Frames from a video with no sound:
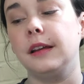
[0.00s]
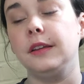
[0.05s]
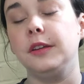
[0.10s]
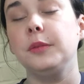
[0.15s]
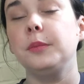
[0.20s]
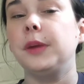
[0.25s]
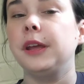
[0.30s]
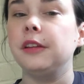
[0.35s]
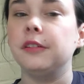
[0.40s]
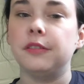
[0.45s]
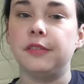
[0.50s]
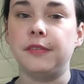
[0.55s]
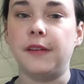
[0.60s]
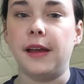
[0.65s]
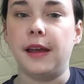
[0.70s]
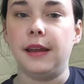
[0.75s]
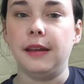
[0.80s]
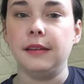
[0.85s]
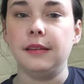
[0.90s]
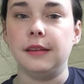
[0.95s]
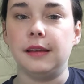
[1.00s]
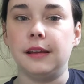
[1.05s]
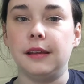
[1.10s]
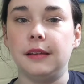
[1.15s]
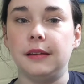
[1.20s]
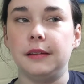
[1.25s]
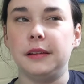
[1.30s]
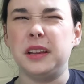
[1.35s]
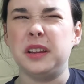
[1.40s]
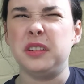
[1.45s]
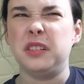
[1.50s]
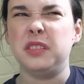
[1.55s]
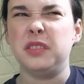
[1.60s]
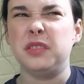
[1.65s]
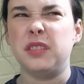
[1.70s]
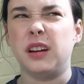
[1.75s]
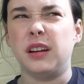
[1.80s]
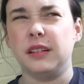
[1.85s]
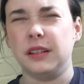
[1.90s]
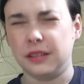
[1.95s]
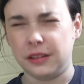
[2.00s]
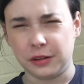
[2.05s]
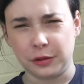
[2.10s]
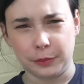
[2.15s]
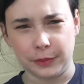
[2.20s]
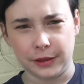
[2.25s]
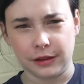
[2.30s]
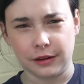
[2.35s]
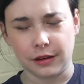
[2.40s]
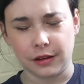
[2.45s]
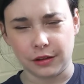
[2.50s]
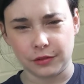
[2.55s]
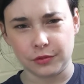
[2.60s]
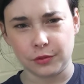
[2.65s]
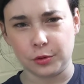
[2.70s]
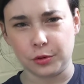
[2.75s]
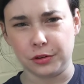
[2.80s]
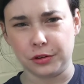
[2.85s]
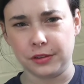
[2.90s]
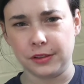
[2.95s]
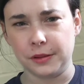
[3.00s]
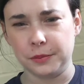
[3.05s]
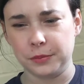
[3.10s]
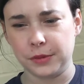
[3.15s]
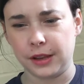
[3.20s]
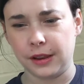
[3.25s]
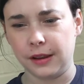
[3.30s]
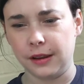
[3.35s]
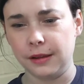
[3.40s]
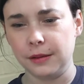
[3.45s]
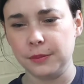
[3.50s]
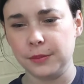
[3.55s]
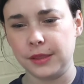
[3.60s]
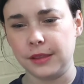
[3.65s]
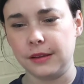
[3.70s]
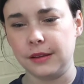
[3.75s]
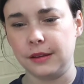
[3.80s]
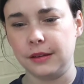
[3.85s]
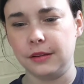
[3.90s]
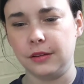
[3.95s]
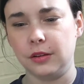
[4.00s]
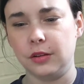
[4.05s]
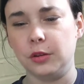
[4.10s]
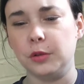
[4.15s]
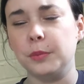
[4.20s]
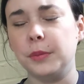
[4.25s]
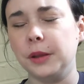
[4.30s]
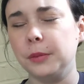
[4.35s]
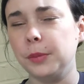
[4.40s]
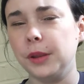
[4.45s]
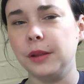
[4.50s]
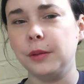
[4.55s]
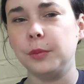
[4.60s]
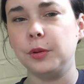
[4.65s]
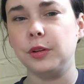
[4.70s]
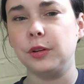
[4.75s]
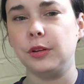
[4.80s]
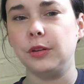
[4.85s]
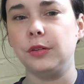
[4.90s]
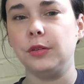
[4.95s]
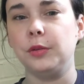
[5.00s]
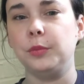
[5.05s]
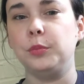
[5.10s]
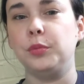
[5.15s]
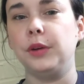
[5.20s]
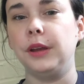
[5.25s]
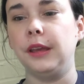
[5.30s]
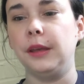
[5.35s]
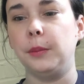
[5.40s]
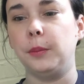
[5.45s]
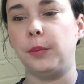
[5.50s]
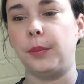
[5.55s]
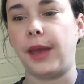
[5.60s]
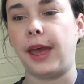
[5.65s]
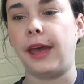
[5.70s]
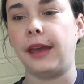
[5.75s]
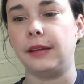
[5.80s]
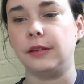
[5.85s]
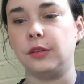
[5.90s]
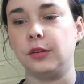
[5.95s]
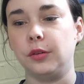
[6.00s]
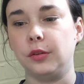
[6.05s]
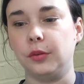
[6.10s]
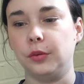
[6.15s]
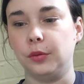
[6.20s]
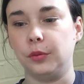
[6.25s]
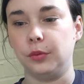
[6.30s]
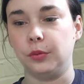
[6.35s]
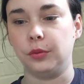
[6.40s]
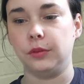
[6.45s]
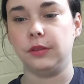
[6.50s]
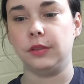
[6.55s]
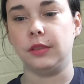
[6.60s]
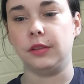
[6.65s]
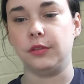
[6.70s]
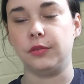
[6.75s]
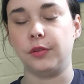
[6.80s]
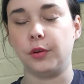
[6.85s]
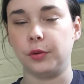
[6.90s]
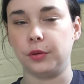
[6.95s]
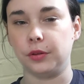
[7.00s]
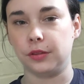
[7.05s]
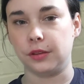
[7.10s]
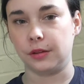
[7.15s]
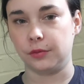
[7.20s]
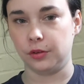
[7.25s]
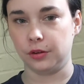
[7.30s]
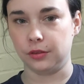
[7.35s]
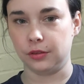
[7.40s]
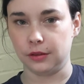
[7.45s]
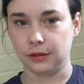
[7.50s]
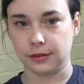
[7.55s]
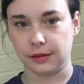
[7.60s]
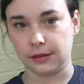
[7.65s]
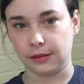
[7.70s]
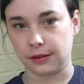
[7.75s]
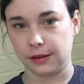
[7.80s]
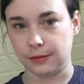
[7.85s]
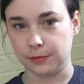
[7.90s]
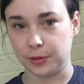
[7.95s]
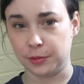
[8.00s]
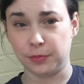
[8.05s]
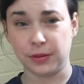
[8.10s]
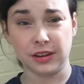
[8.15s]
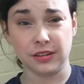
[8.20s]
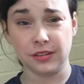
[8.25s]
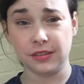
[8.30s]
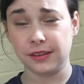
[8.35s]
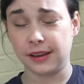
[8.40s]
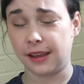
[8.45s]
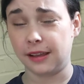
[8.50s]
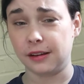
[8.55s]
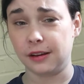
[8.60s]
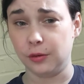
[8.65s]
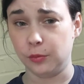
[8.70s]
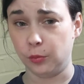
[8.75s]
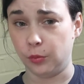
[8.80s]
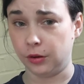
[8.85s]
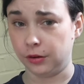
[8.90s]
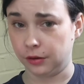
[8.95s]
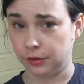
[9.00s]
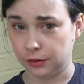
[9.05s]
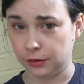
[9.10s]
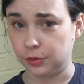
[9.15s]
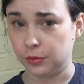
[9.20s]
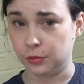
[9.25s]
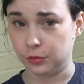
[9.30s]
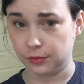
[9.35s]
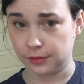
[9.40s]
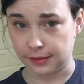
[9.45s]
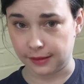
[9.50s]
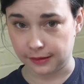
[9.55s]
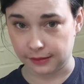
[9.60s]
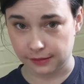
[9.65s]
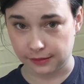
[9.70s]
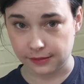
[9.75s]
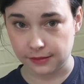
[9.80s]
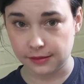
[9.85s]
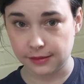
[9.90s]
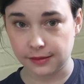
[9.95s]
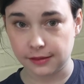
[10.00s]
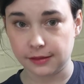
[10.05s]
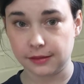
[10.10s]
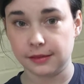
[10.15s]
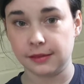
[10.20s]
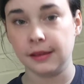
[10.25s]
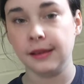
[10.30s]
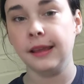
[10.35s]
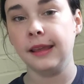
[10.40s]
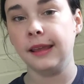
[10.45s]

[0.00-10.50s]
You might find that you've gone a little bit off course sometimes, and you might be able to bring it back to the focus of your thesis statement by just adding 1 or 2 sentences